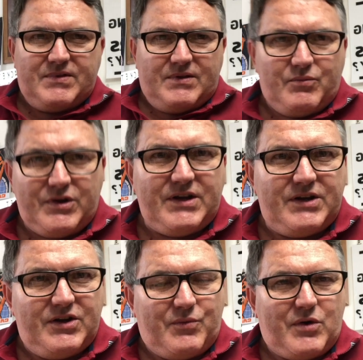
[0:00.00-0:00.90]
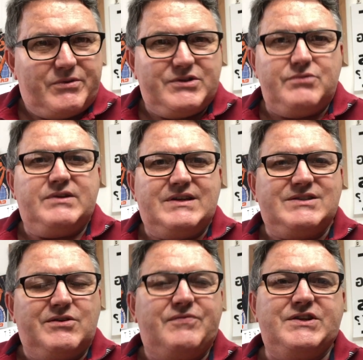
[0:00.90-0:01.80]
we're not, what we're doing is
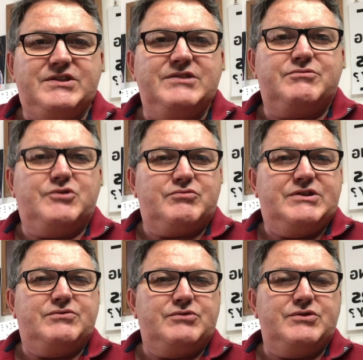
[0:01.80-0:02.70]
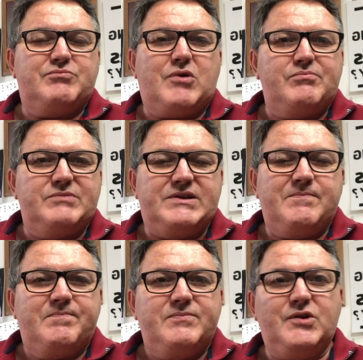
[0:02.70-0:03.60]
not fixing the real root, root problem here.
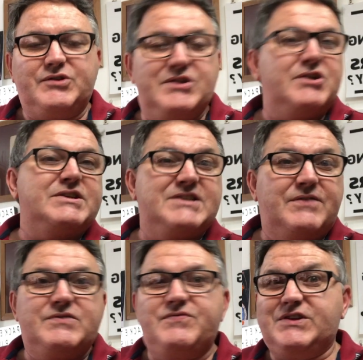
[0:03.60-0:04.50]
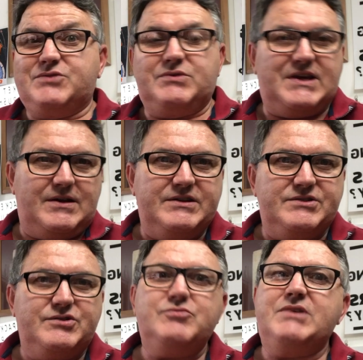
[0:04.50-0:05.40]
Not that the IETF can fix what carriers
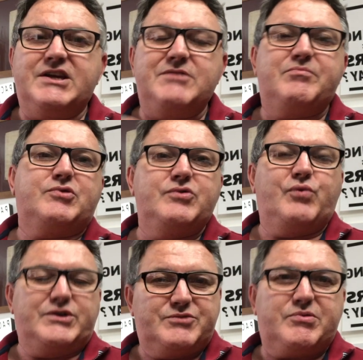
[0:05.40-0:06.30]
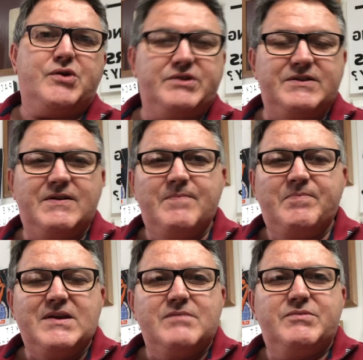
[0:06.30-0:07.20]
do, they can improve what's broken,
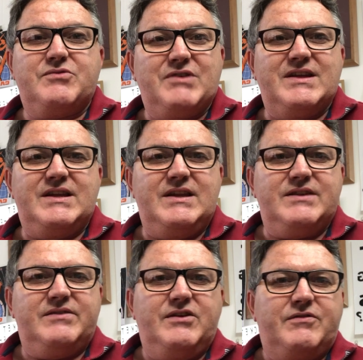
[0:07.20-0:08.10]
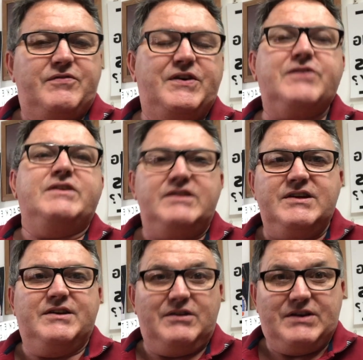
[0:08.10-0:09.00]
but the reality is they're not fixing the
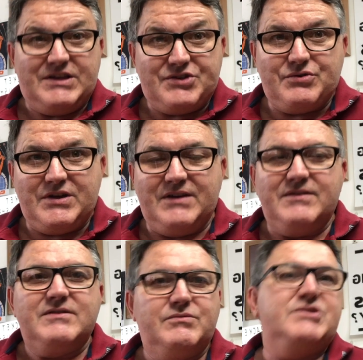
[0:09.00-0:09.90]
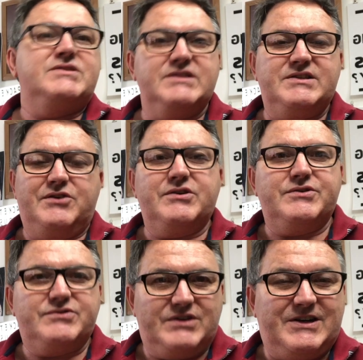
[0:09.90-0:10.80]
underlying issue here, which is that
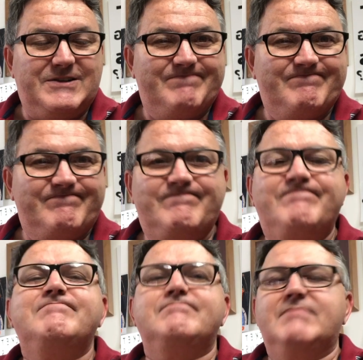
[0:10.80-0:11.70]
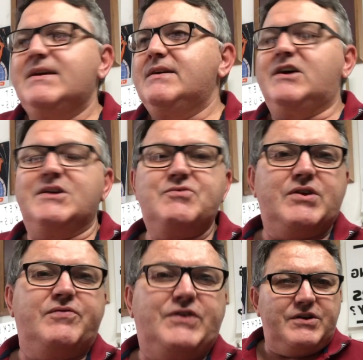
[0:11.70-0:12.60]
telcos suck. I'm
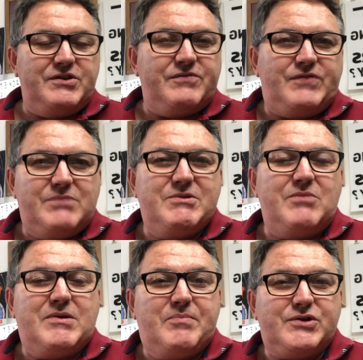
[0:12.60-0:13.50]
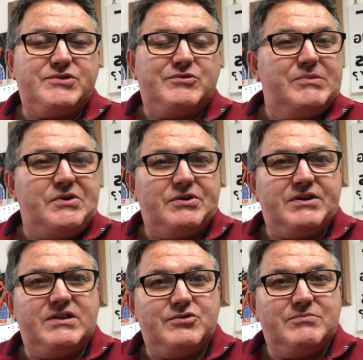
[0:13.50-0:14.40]
Greg You can follow me on my personal blog
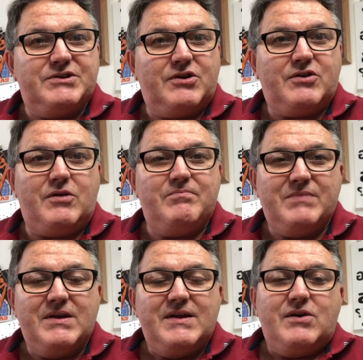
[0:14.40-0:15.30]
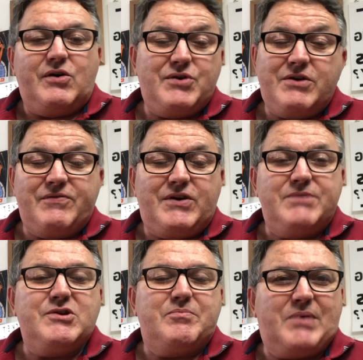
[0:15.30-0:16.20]
at etherealmind.com, or you can find
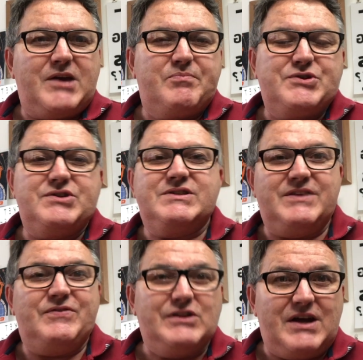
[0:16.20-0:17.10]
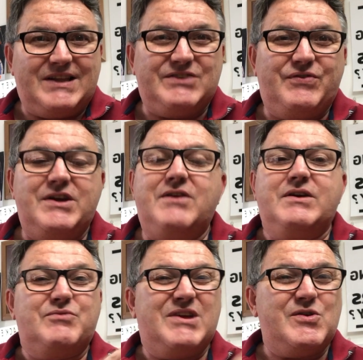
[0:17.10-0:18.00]
me on Packet Pushers. And if you like this video,
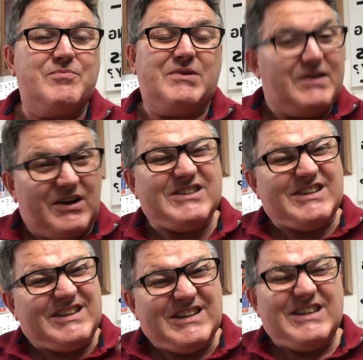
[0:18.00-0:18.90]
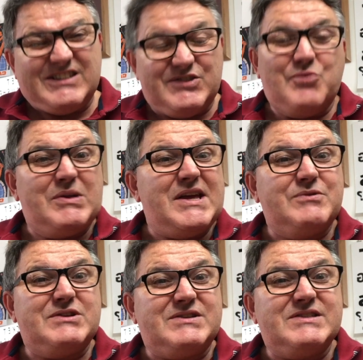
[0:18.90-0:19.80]
it would help because I'm still playing
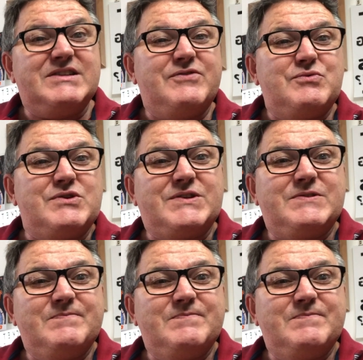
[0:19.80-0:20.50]
with this to see if it works.